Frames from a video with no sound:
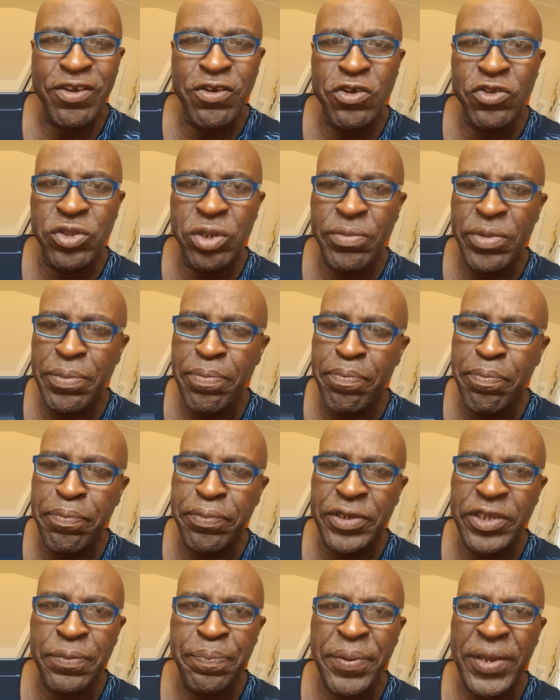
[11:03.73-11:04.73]
girl to be
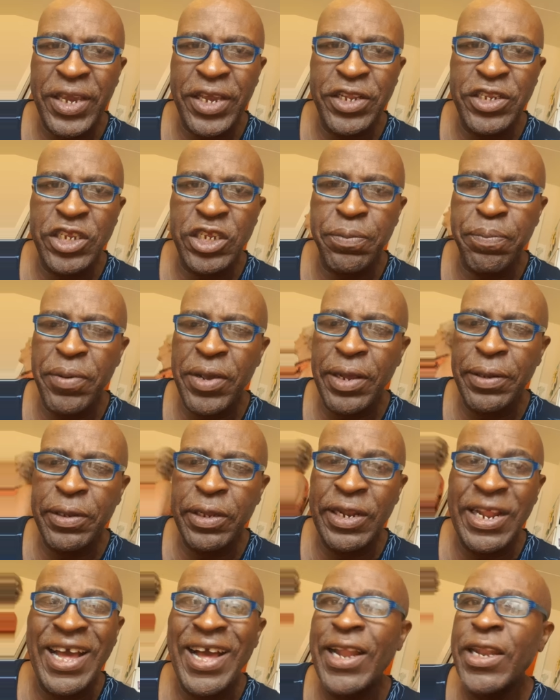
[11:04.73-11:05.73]
spick and span
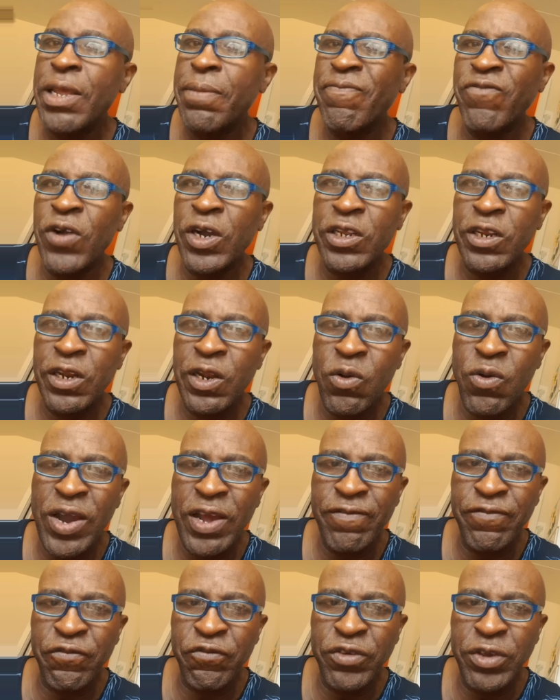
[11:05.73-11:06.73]
and all them fucking
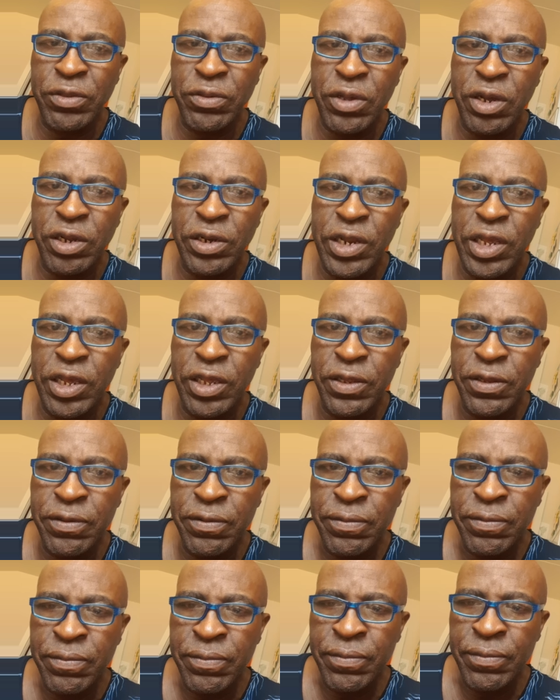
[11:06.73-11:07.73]
other freaks out there.
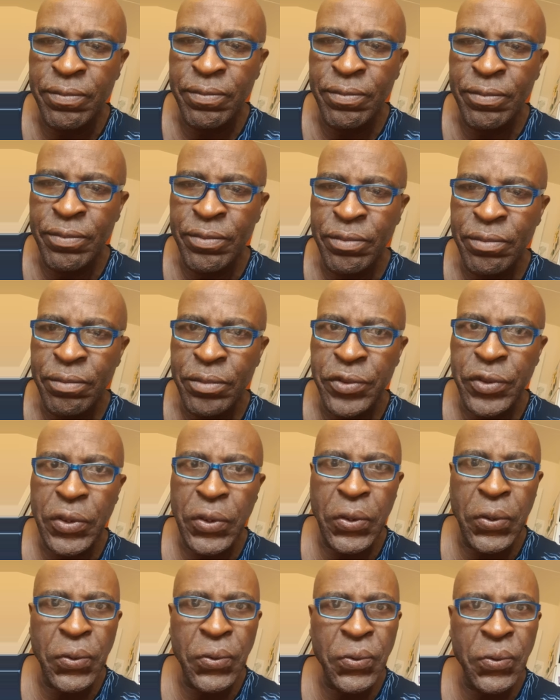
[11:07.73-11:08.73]
So
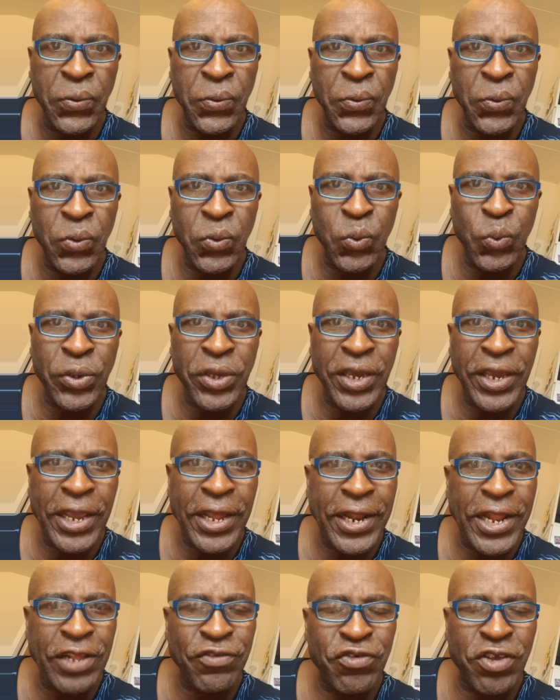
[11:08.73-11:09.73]
oh where you
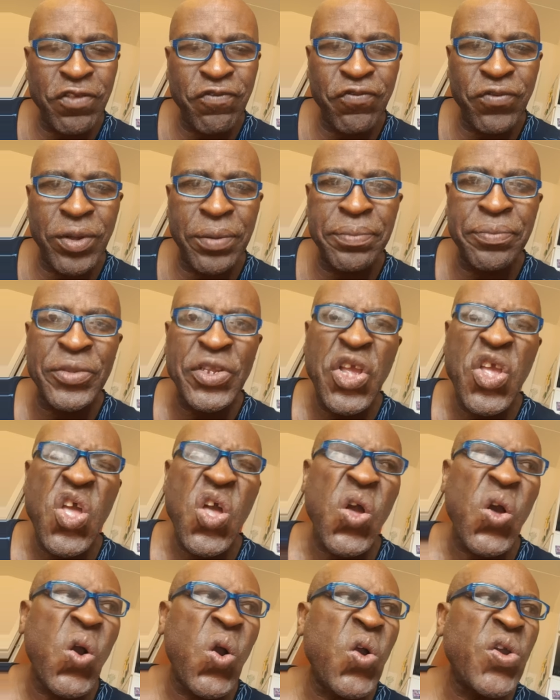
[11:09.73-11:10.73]
get that dress from?
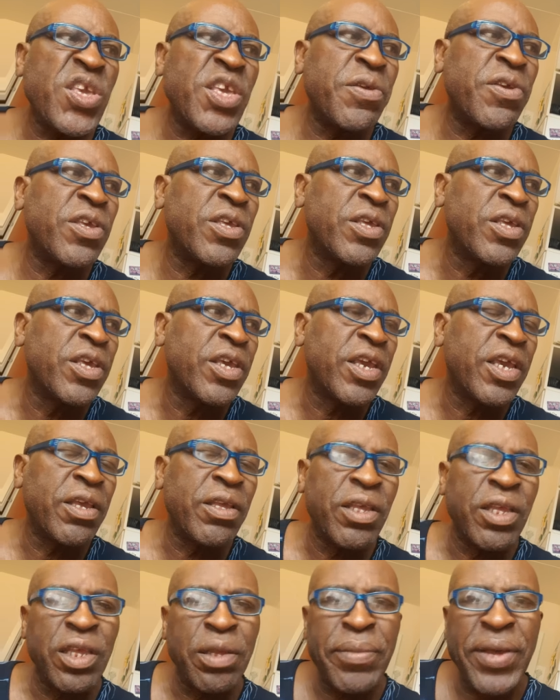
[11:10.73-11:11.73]
Oh you
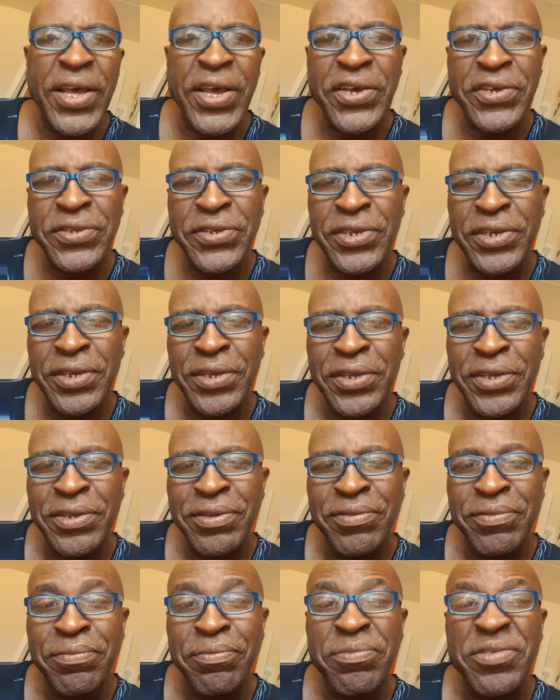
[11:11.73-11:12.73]
my house she
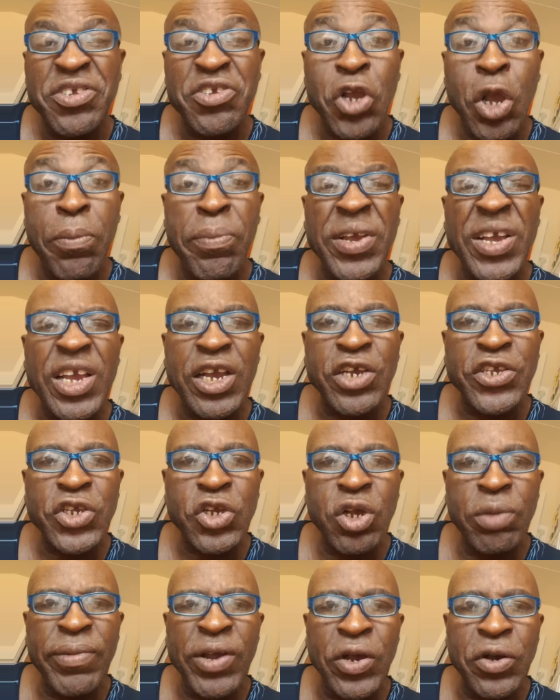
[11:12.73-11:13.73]
come back, she
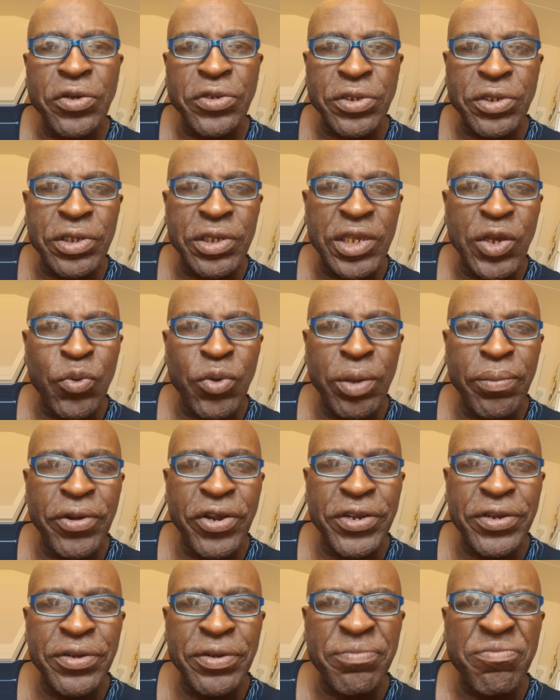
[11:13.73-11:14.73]
come back house, oh, she come
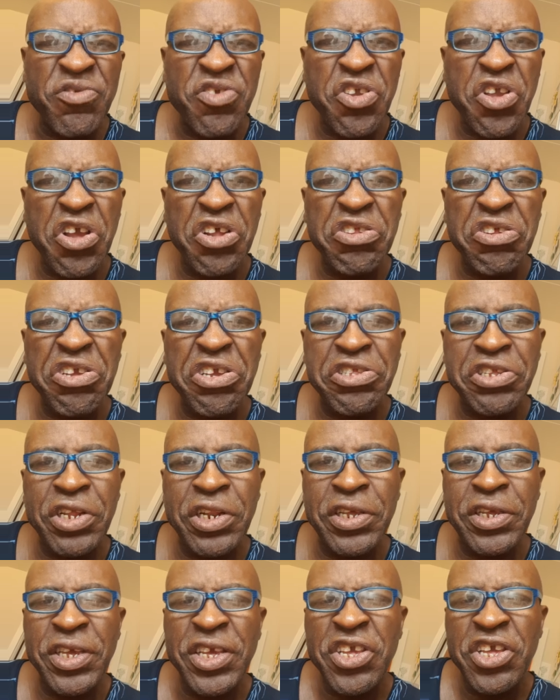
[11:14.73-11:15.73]
back, you go to
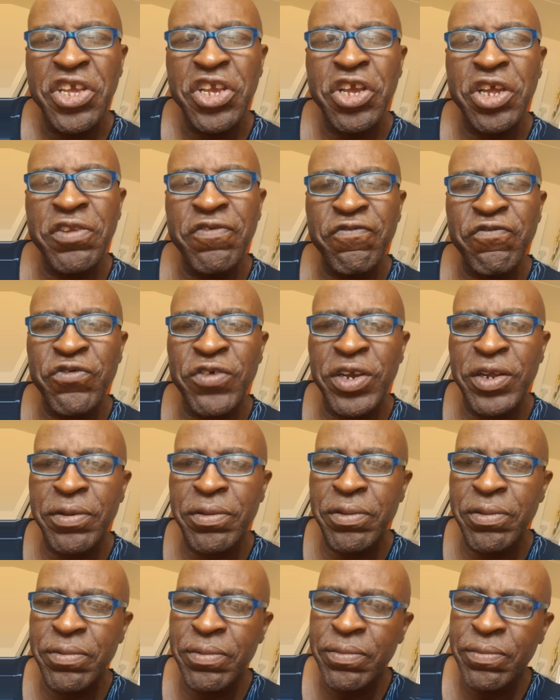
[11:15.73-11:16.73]
Italy, you go to
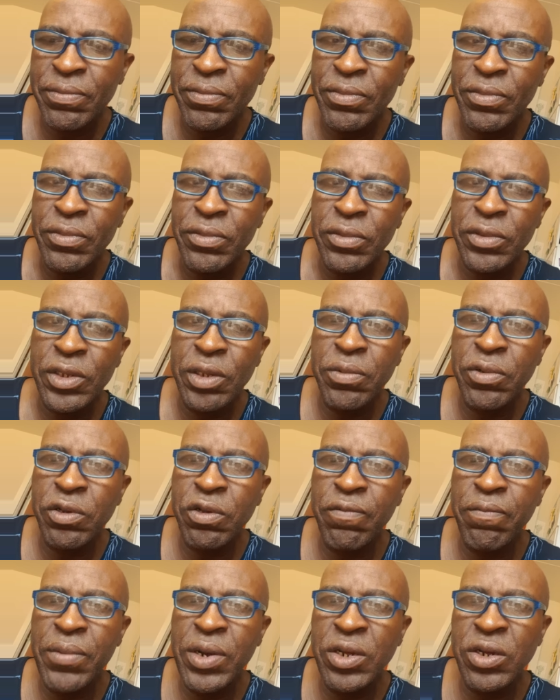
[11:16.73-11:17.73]
France. Then
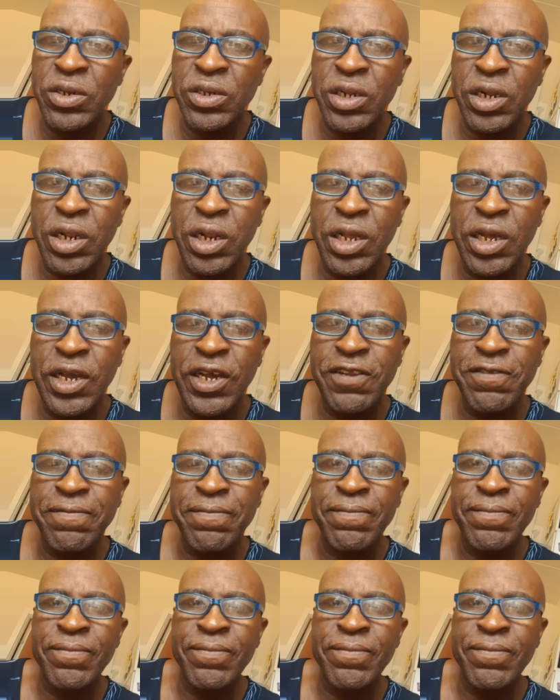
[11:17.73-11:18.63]
go blood clot.